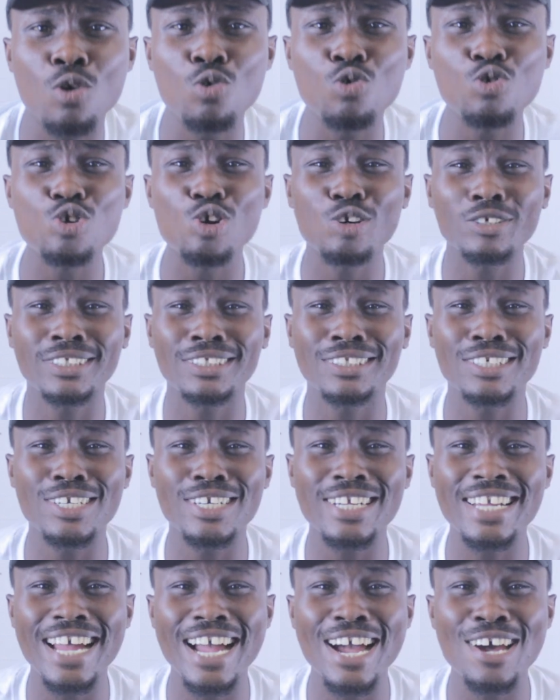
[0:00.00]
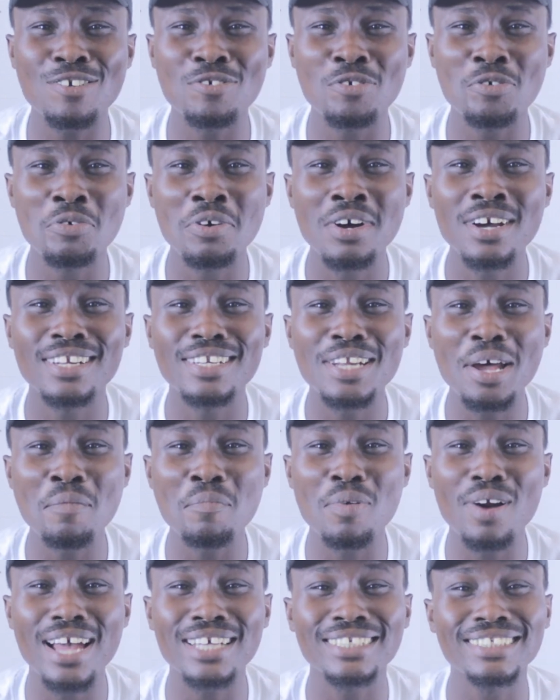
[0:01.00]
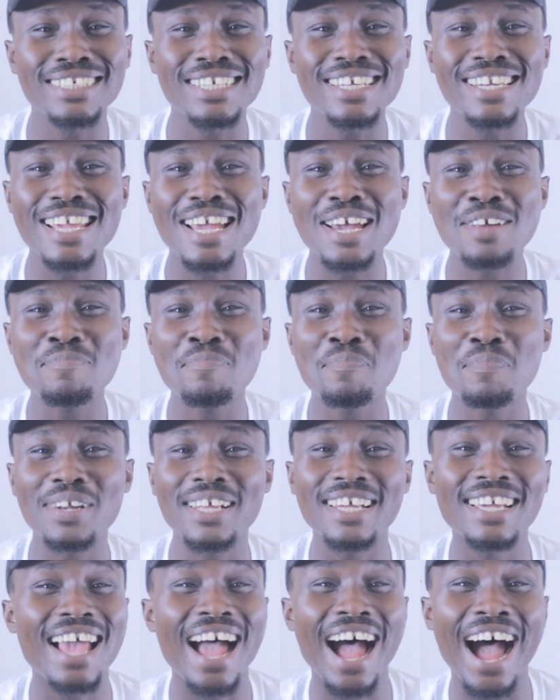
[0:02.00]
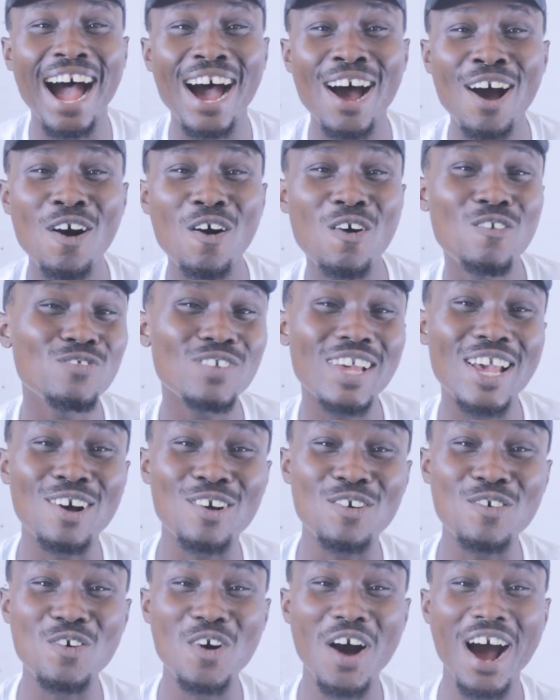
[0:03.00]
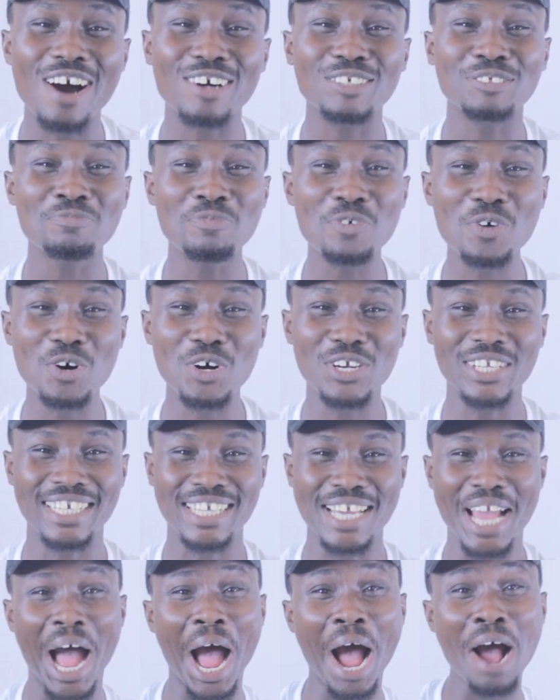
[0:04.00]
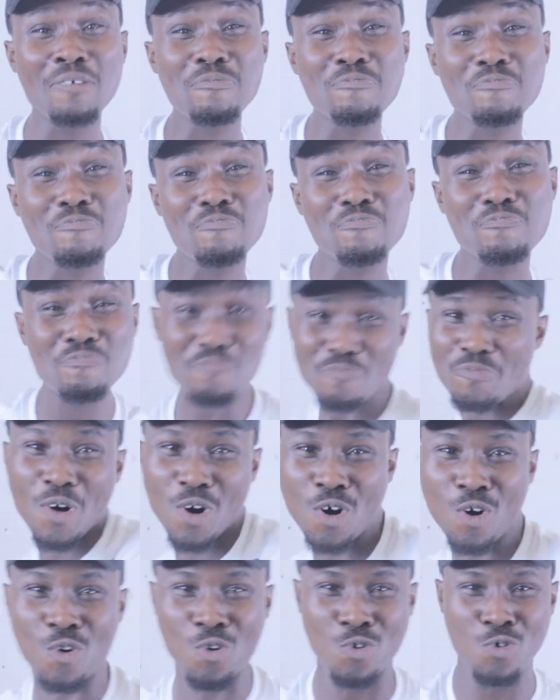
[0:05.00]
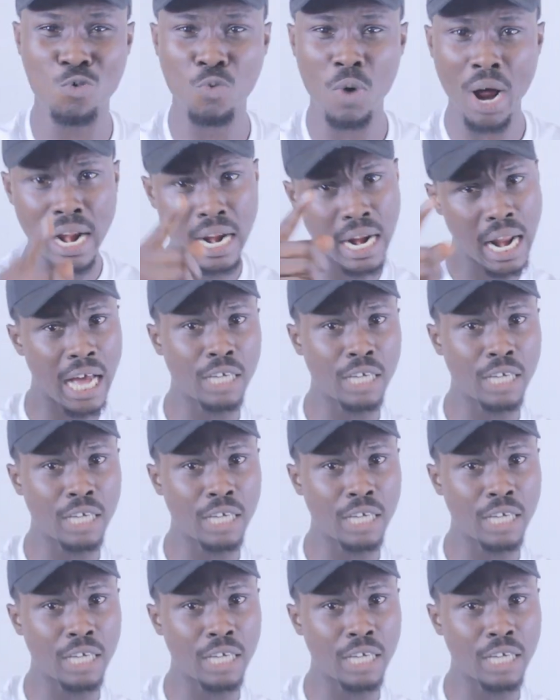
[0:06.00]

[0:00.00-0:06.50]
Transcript: Julio Siriano, the Brazilian player of Echo Out. Bully. Oh, one